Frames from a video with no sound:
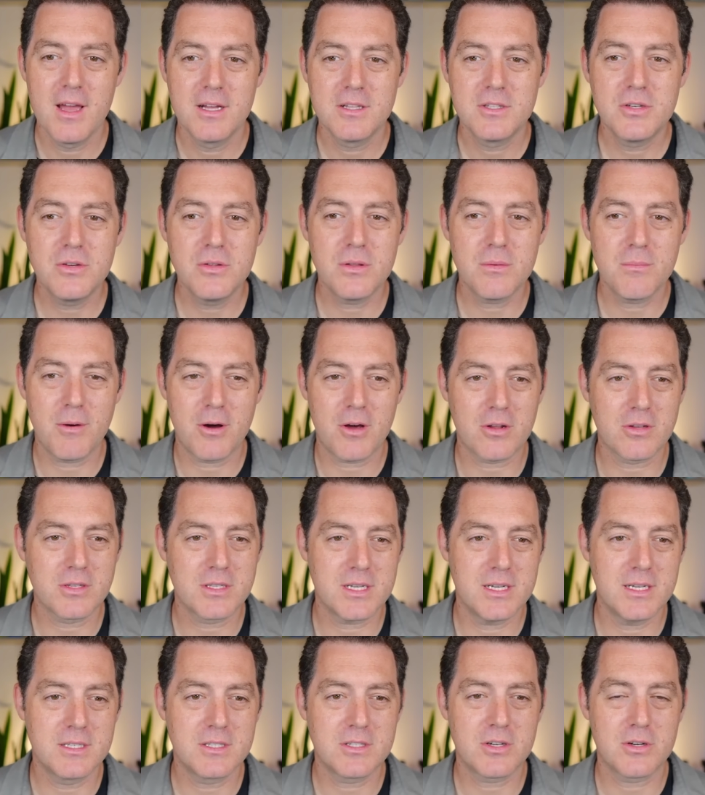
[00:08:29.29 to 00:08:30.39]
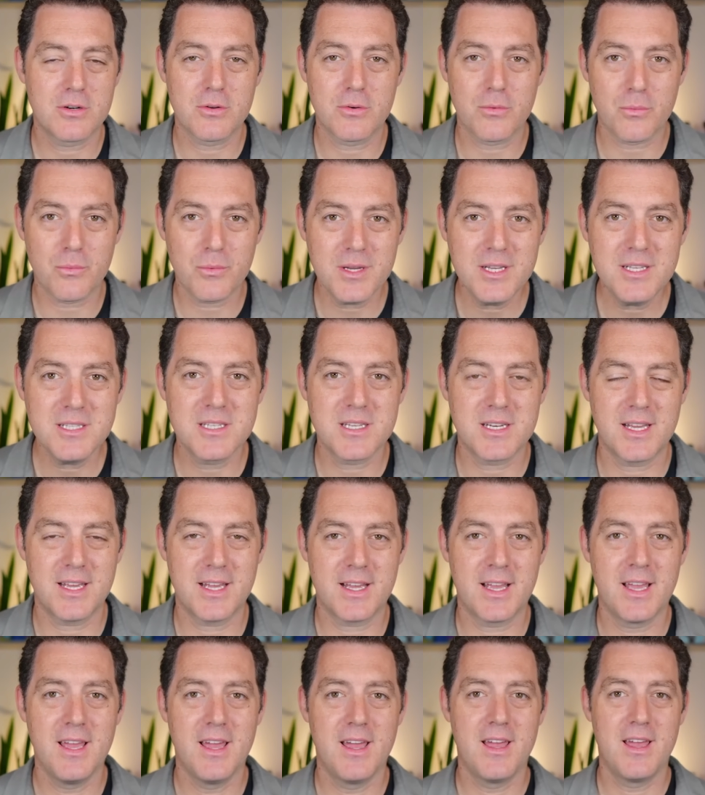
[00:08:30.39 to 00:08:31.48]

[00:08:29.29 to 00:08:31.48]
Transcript: to the model's internal reasoning,